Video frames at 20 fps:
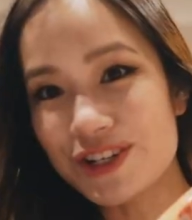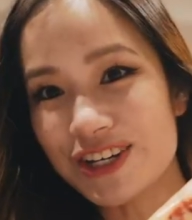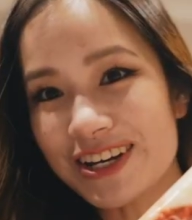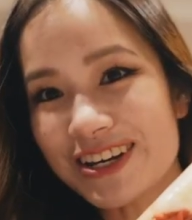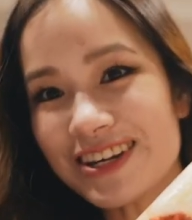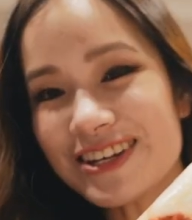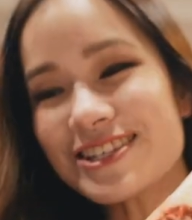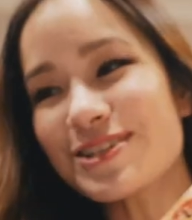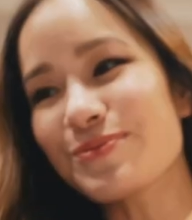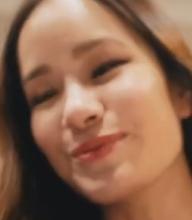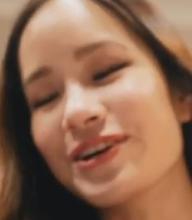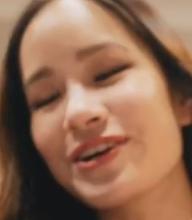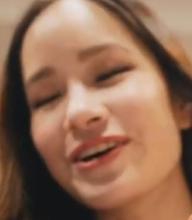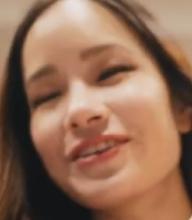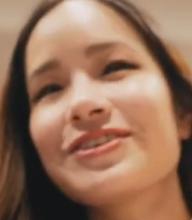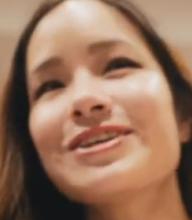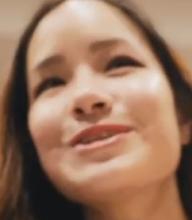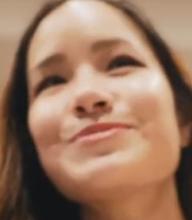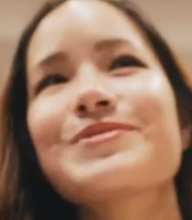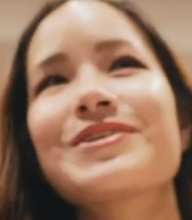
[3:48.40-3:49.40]
cheese. We
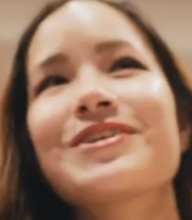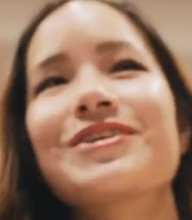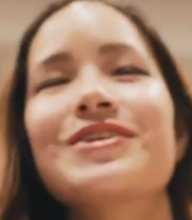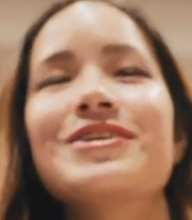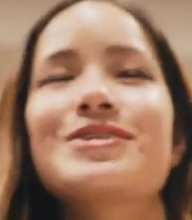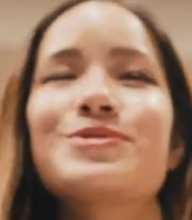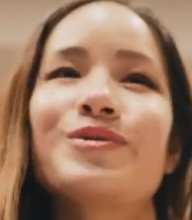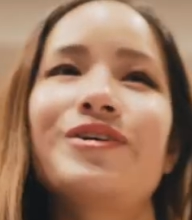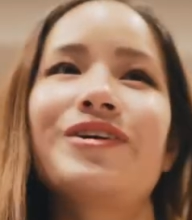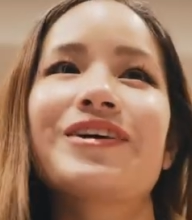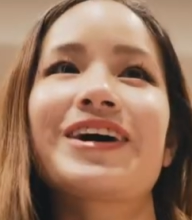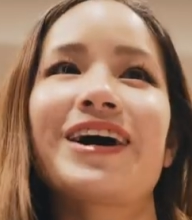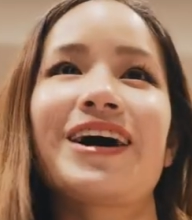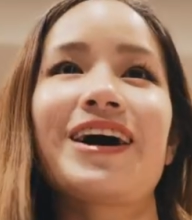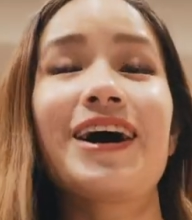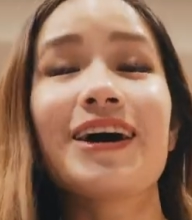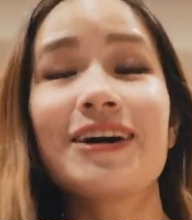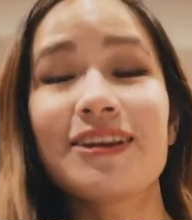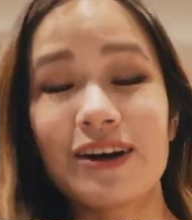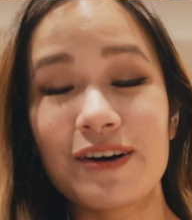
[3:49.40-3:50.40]
got this because, well, okay,
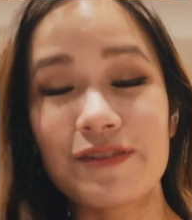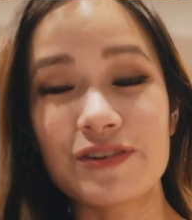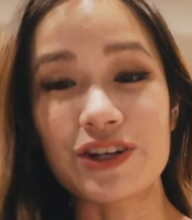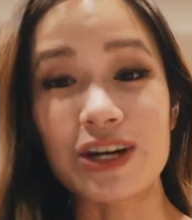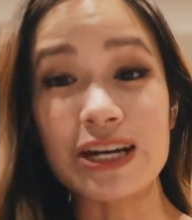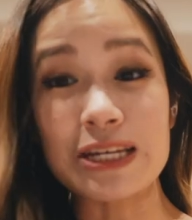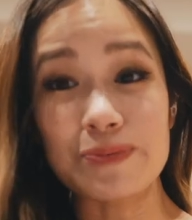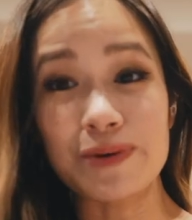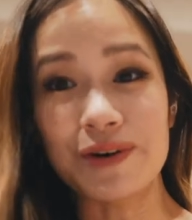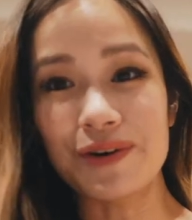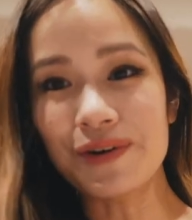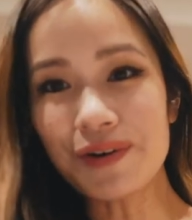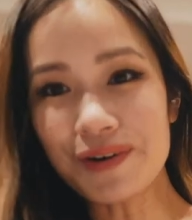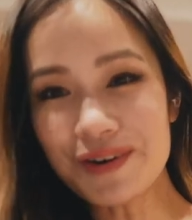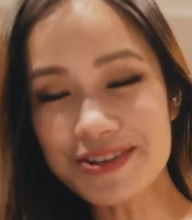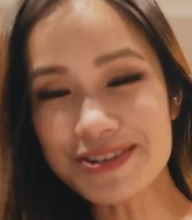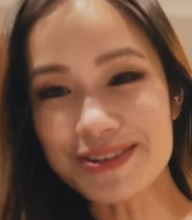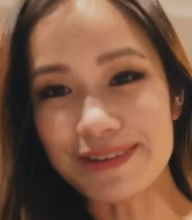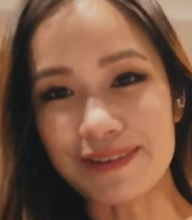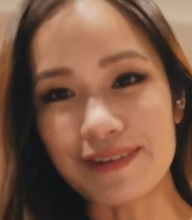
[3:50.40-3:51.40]
I love cheese, but
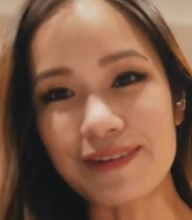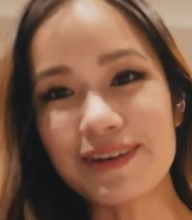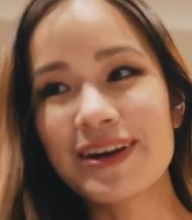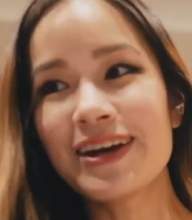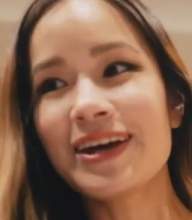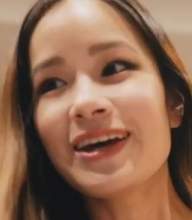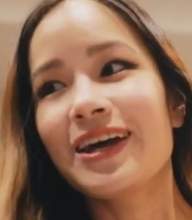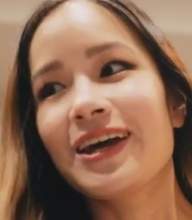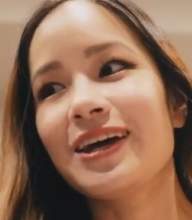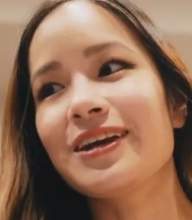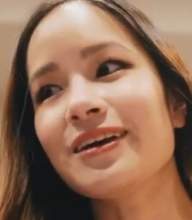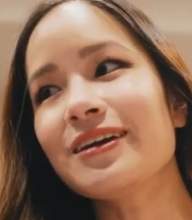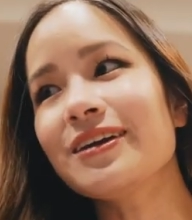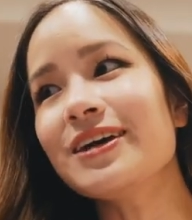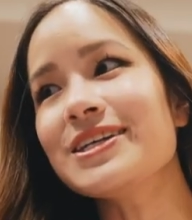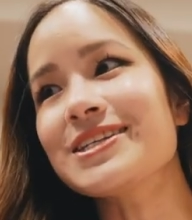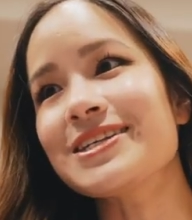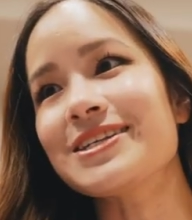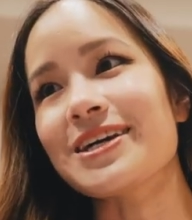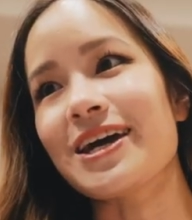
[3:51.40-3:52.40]
also Hina
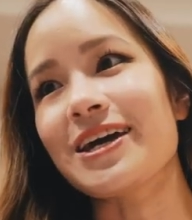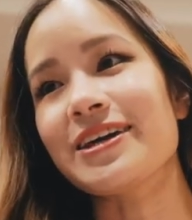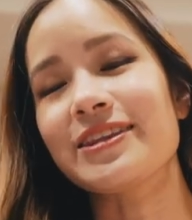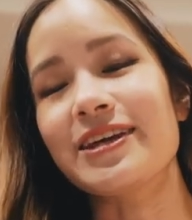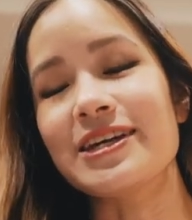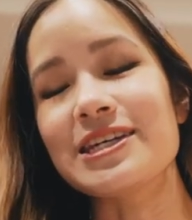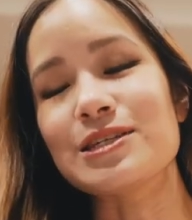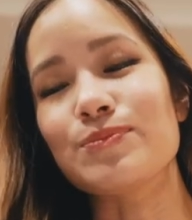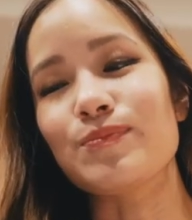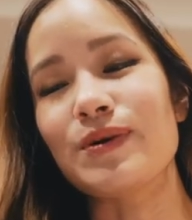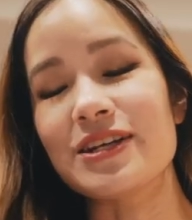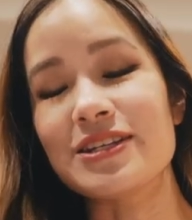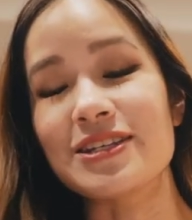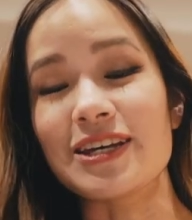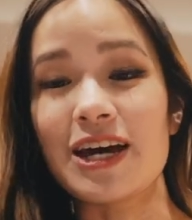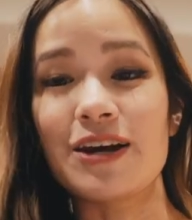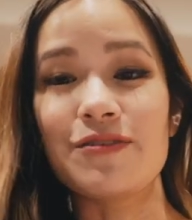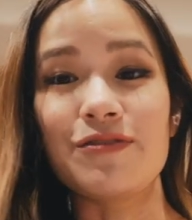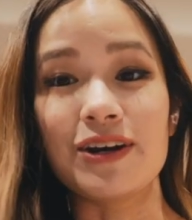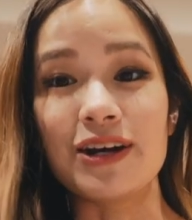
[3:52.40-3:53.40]
needs to take these meds
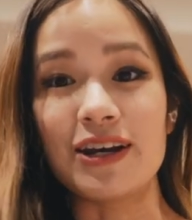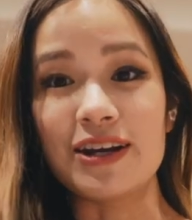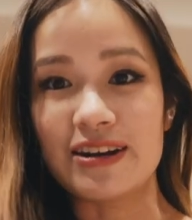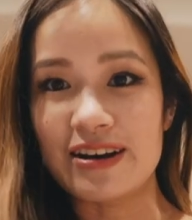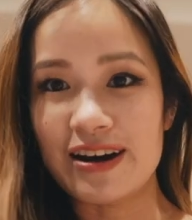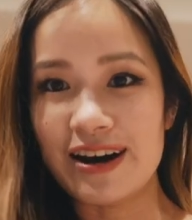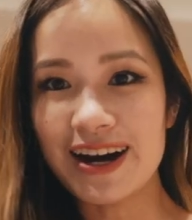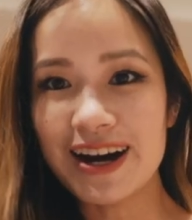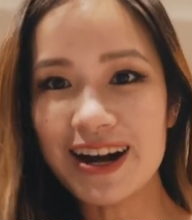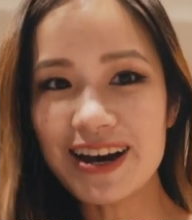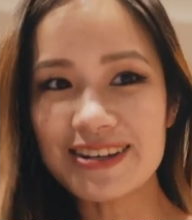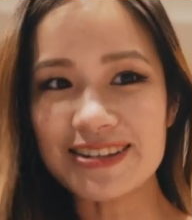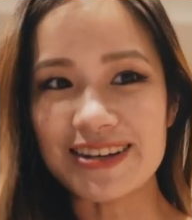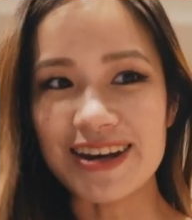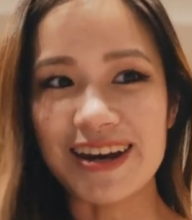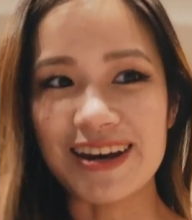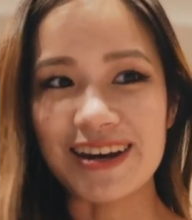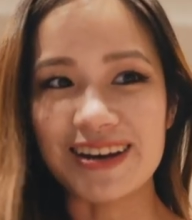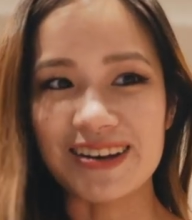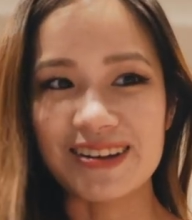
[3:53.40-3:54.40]
every night
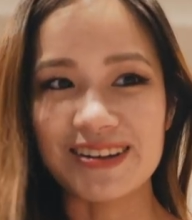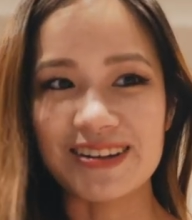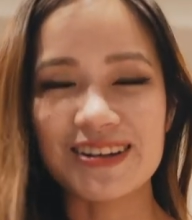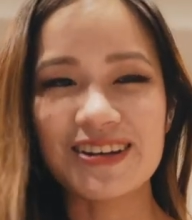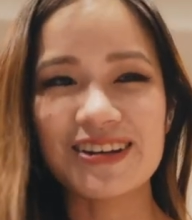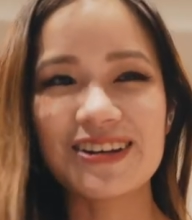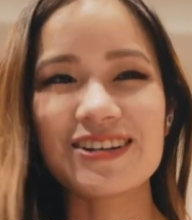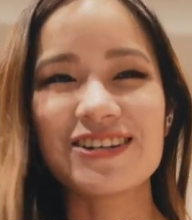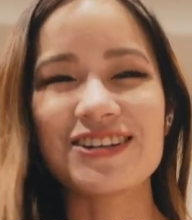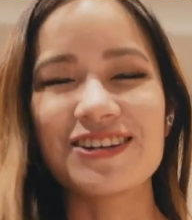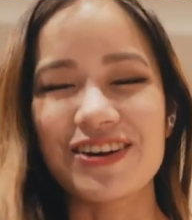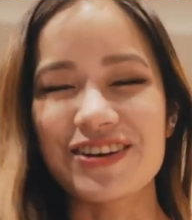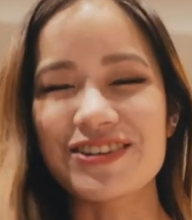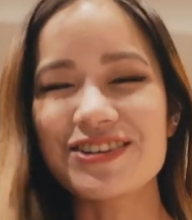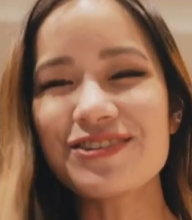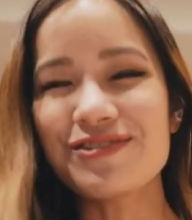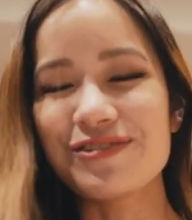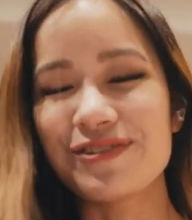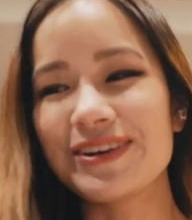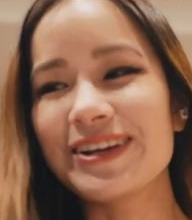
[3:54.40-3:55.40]
and she
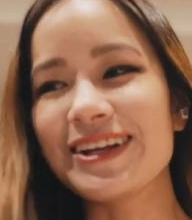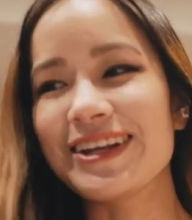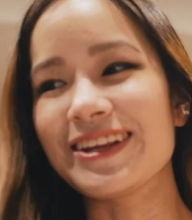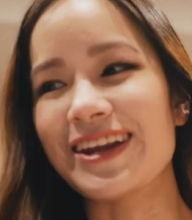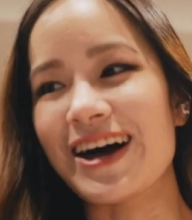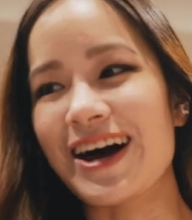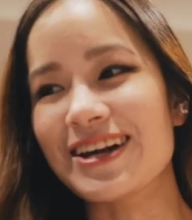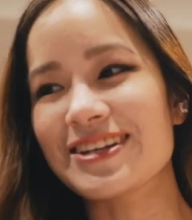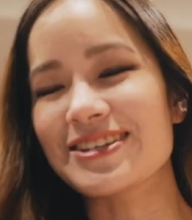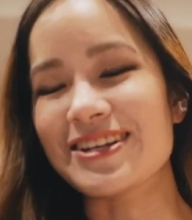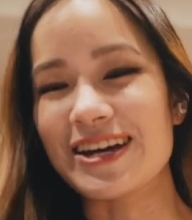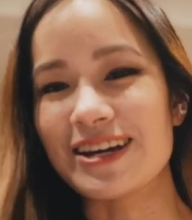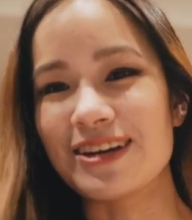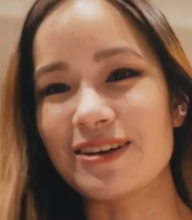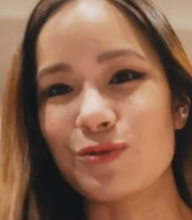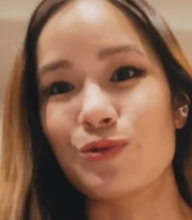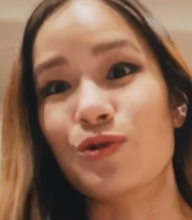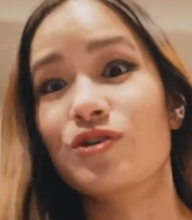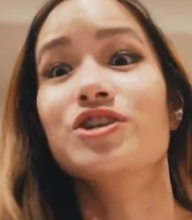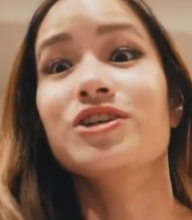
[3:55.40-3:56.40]
doesn't really like
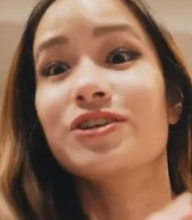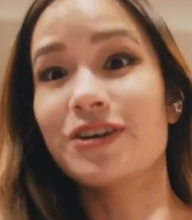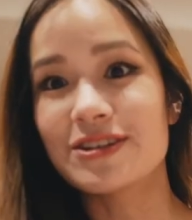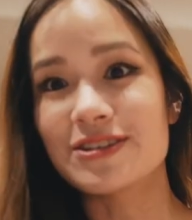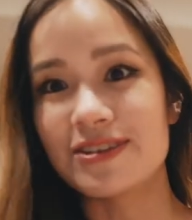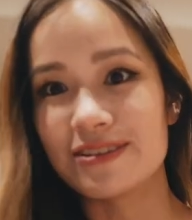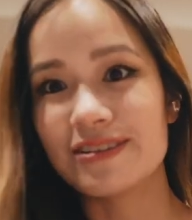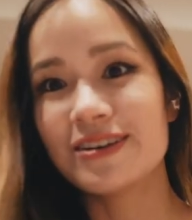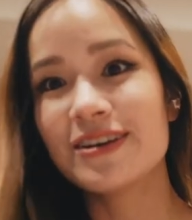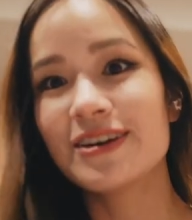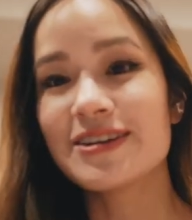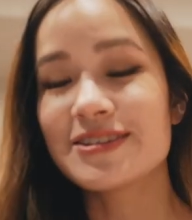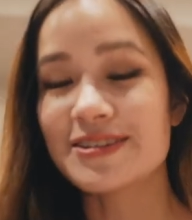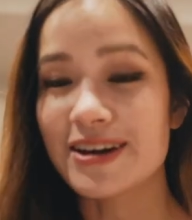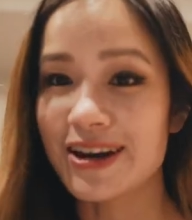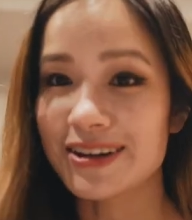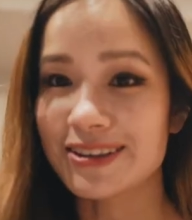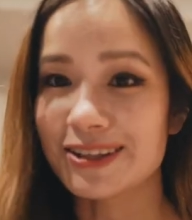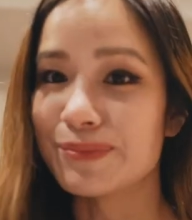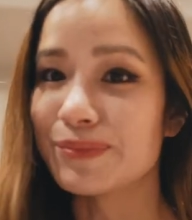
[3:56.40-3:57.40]
taking, well, she doesn't
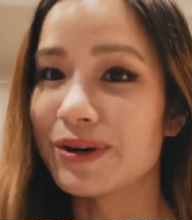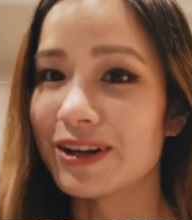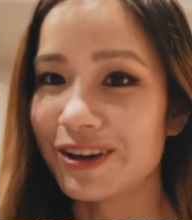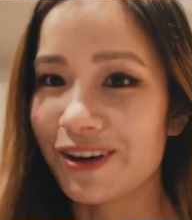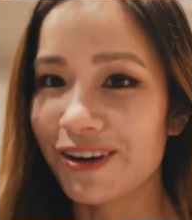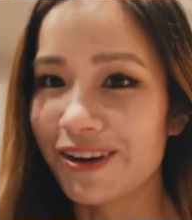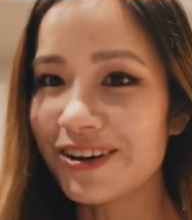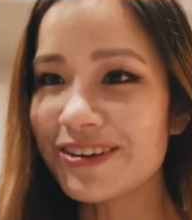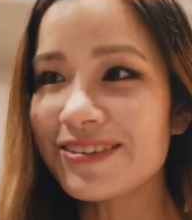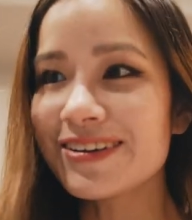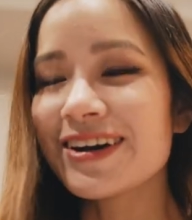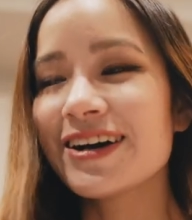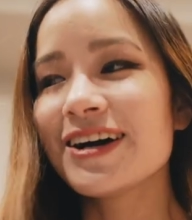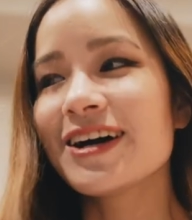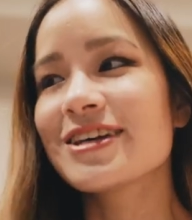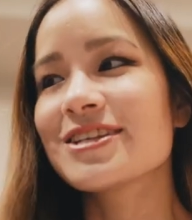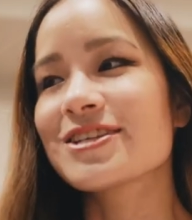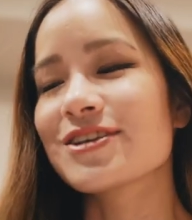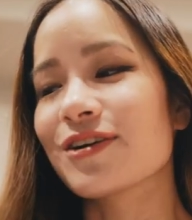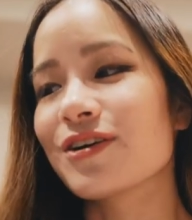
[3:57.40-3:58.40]
take them alone.
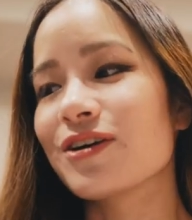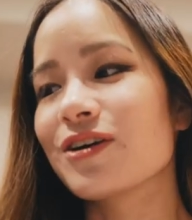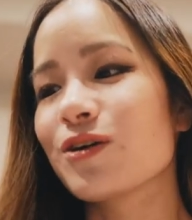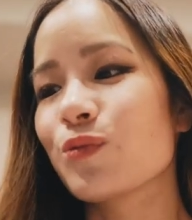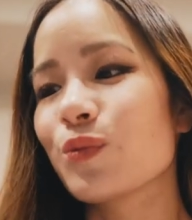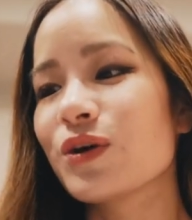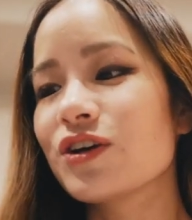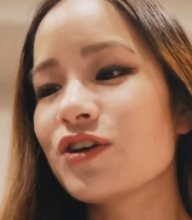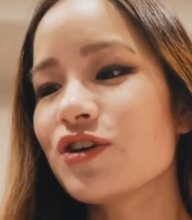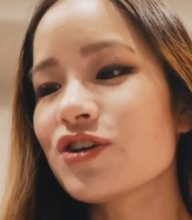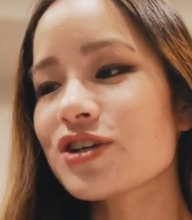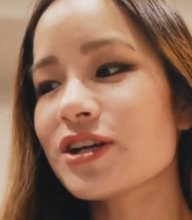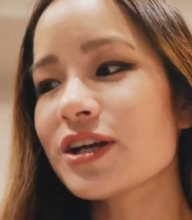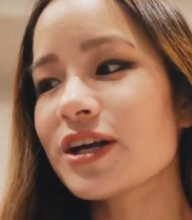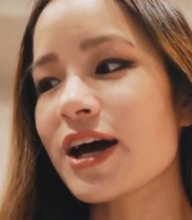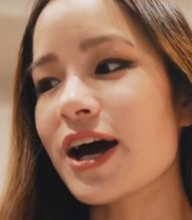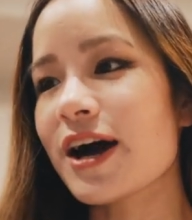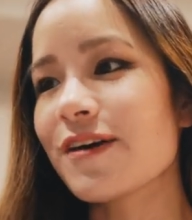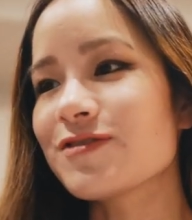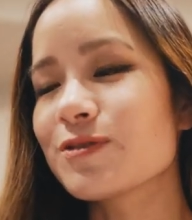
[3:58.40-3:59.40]
So we usually
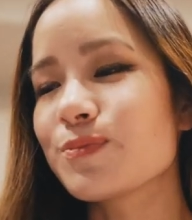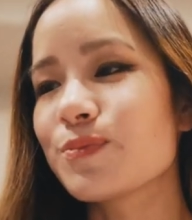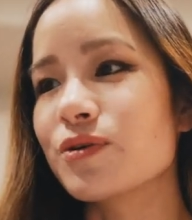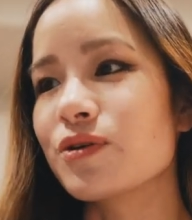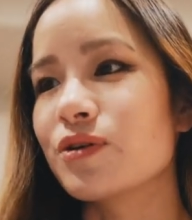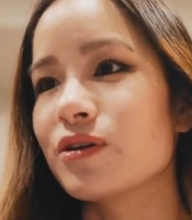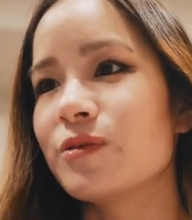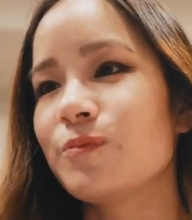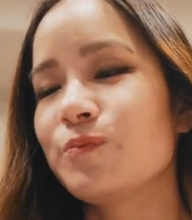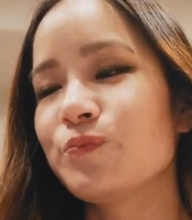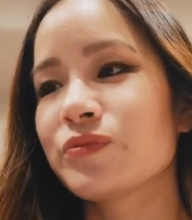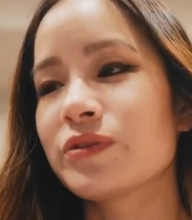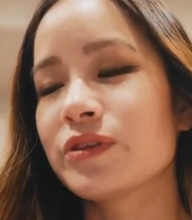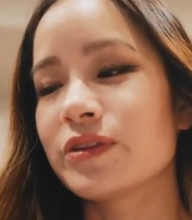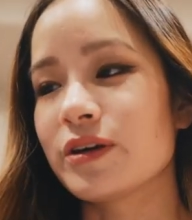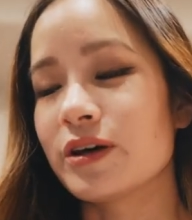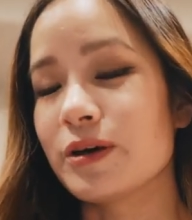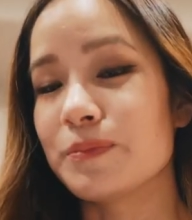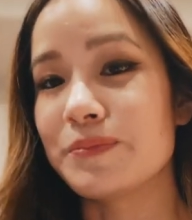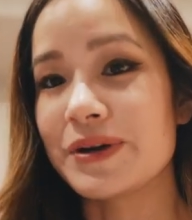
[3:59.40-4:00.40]
have to put
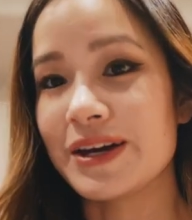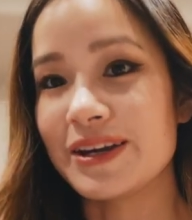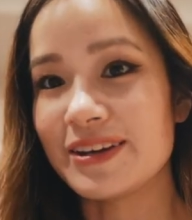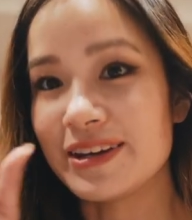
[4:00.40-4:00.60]
the med